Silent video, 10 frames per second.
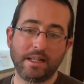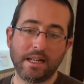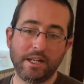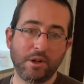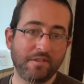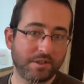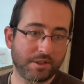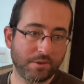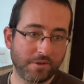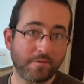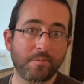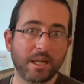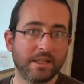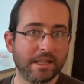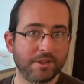you have to sort of pay
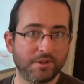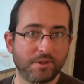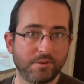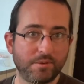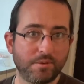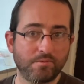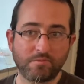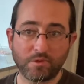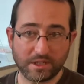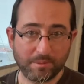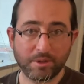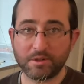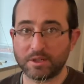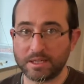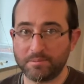attention to, for example, your
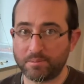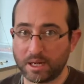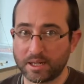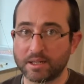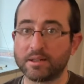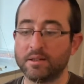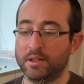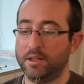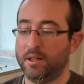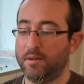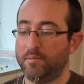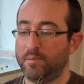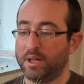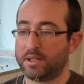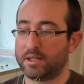seed packet.
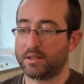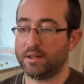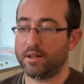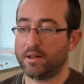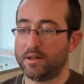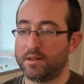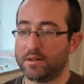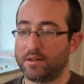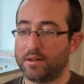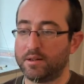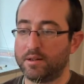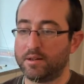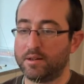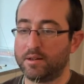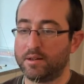But
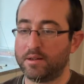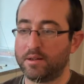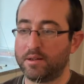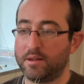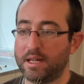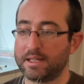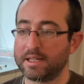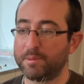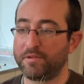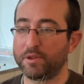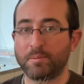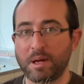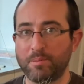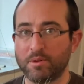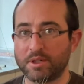as I said before, the
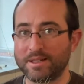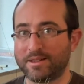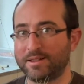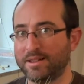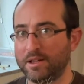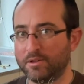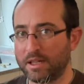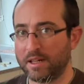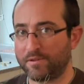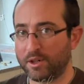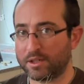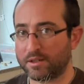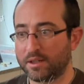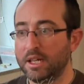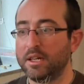peppers, they don't like frost.
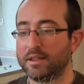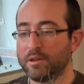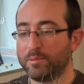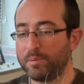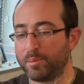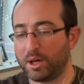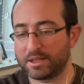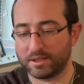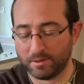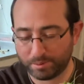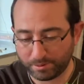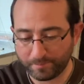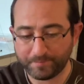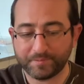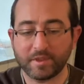They will be potted up.
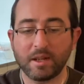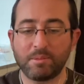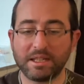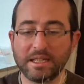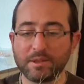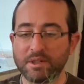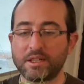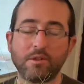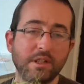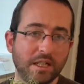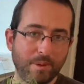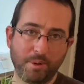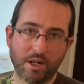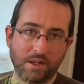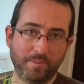But these ones don't need to be
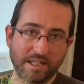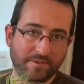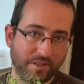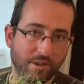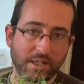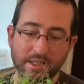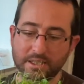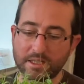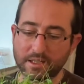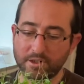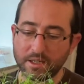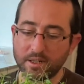potted up. That's very unnecessary.